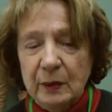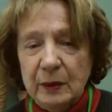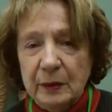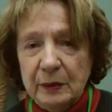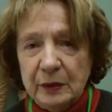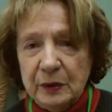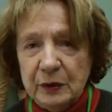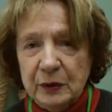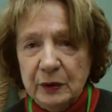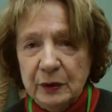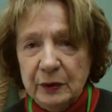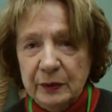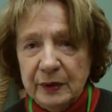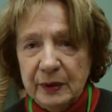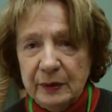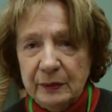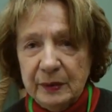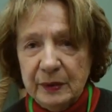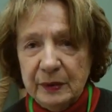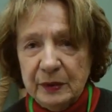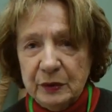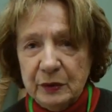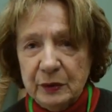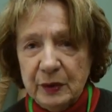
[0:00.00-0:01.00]
We were told
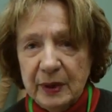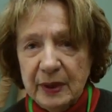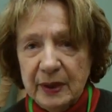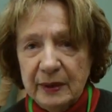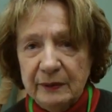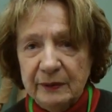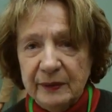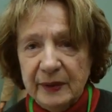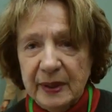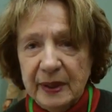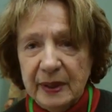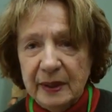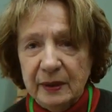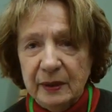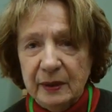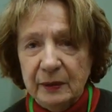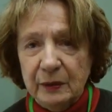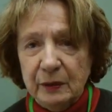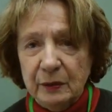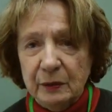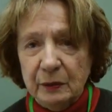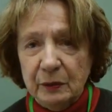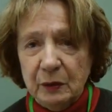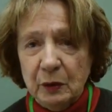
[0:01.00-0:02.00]
that we should
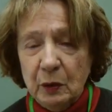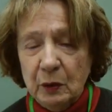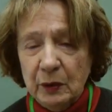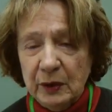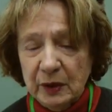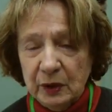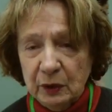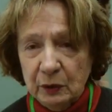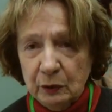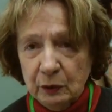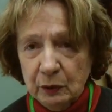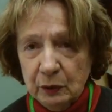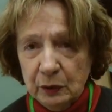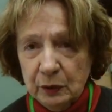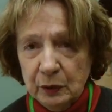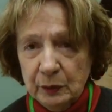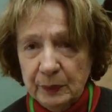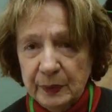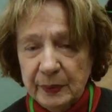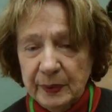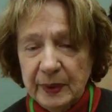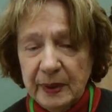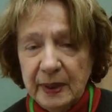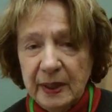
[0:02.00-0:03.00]
go in a
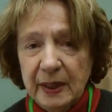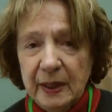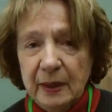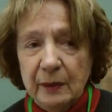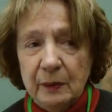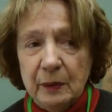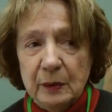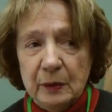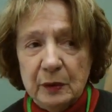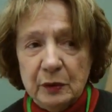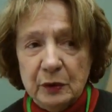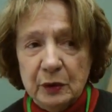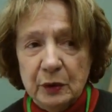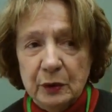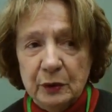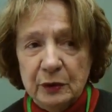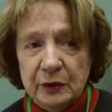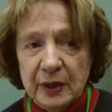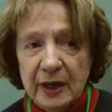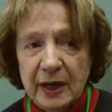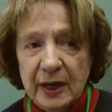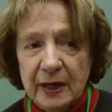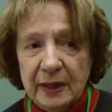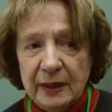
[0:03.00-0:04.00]
group. We were
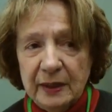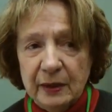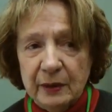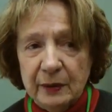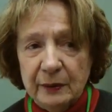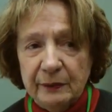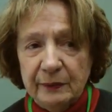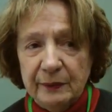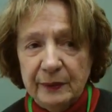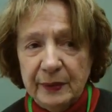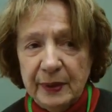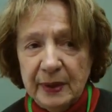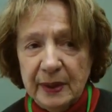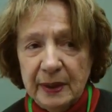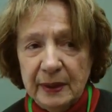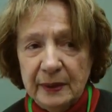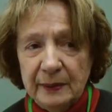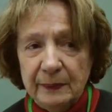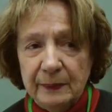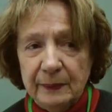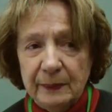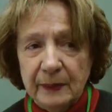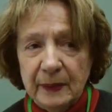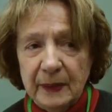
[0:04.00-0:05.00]
told to hide our
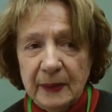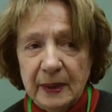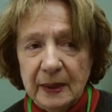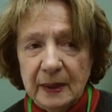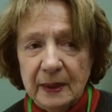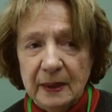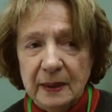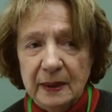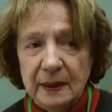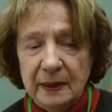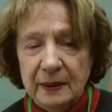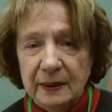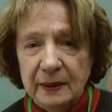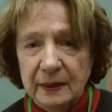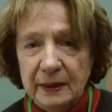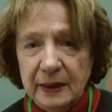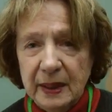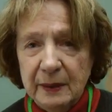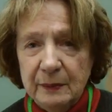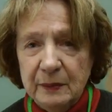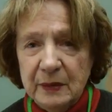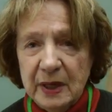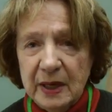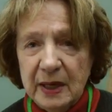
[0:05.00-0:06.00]

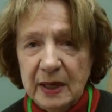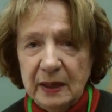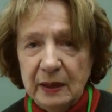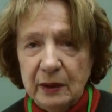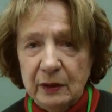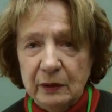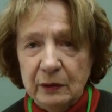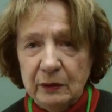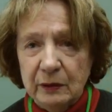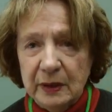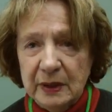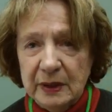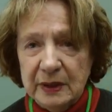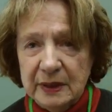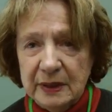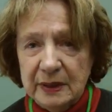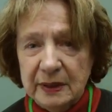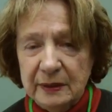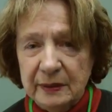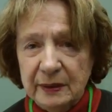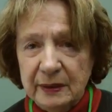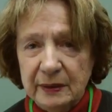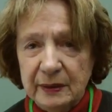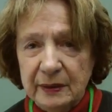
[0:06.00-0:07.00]
name tag, our green
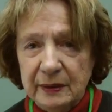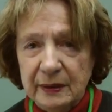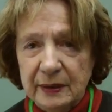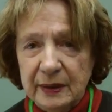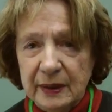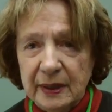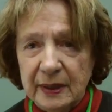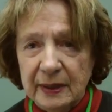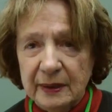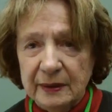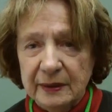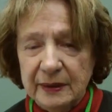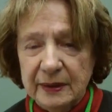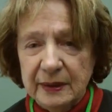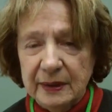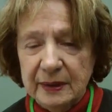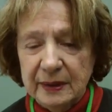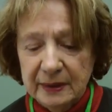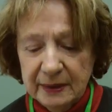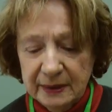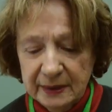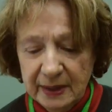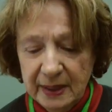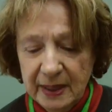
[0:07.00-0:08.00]

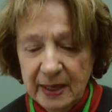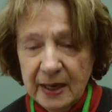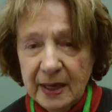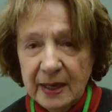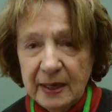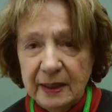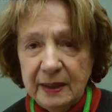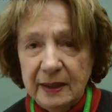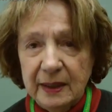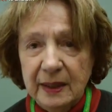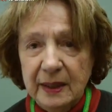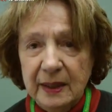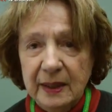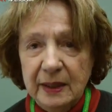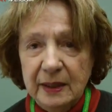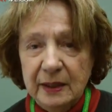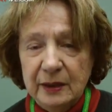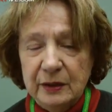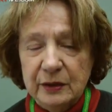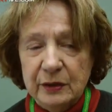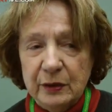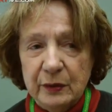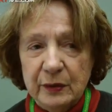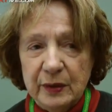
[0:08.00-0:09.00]
tag,
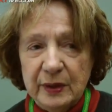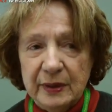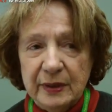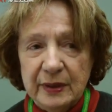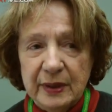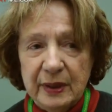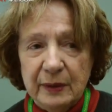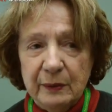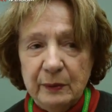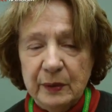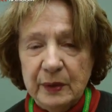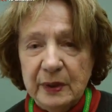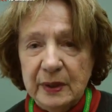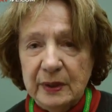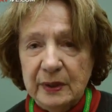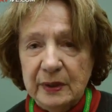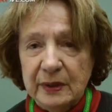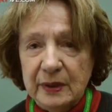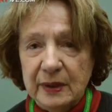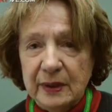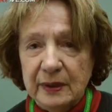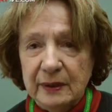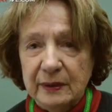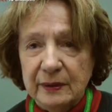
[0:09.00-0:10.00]
so that they wouldn't,
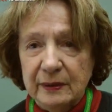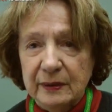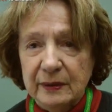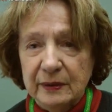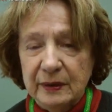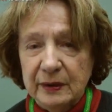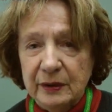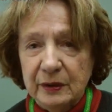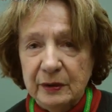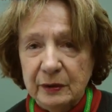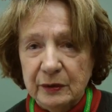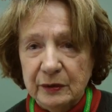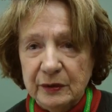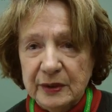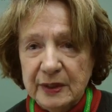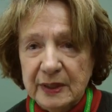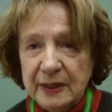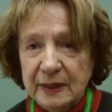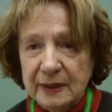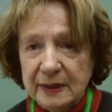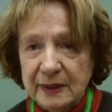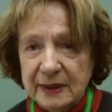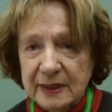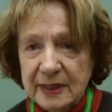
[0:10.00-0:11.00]

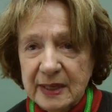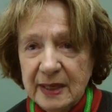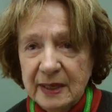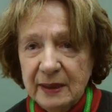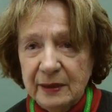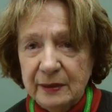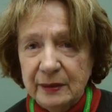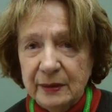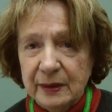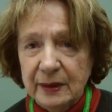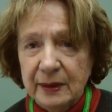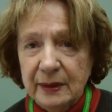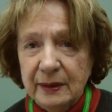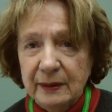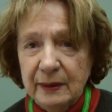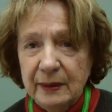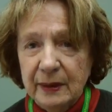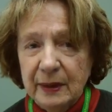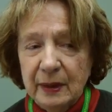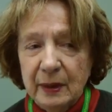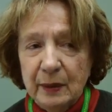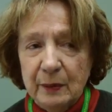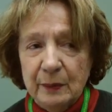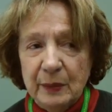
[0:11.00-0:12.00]
single us out.
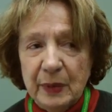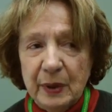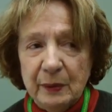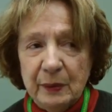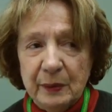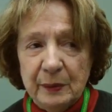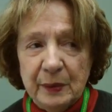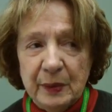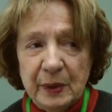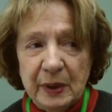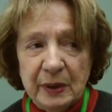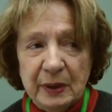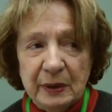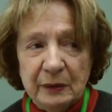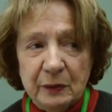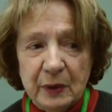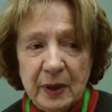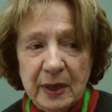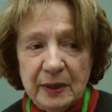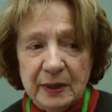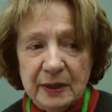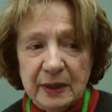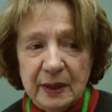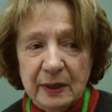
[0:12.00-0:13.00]
But when we
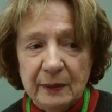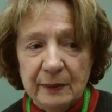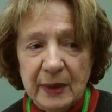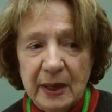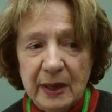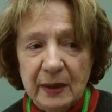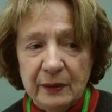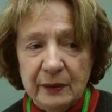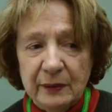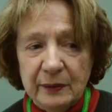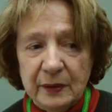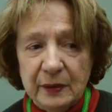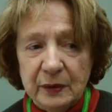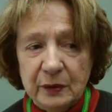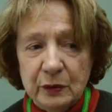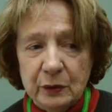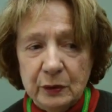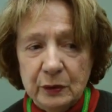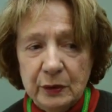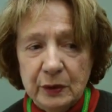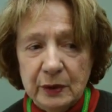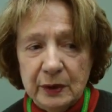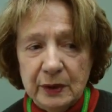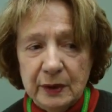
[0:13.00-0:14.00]
tried to come out of the
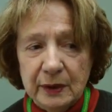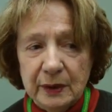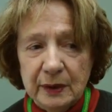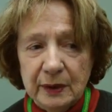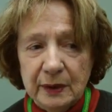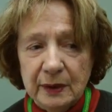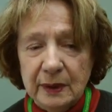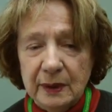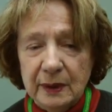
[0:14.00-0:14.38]
door,